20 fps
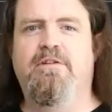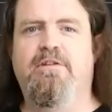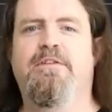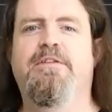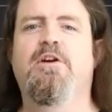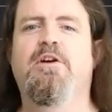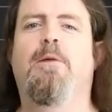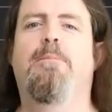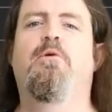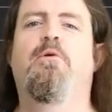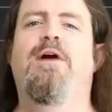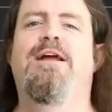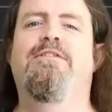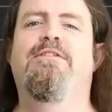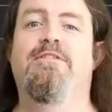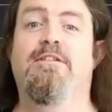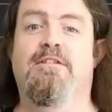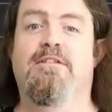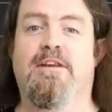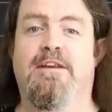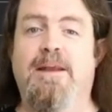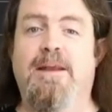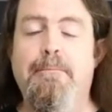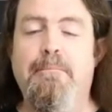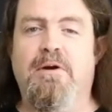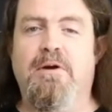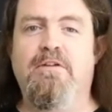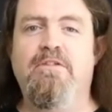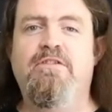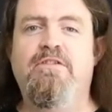turn the operands into
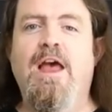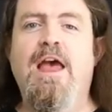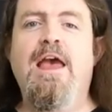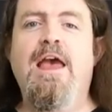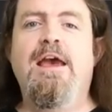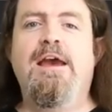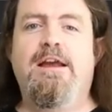numbers,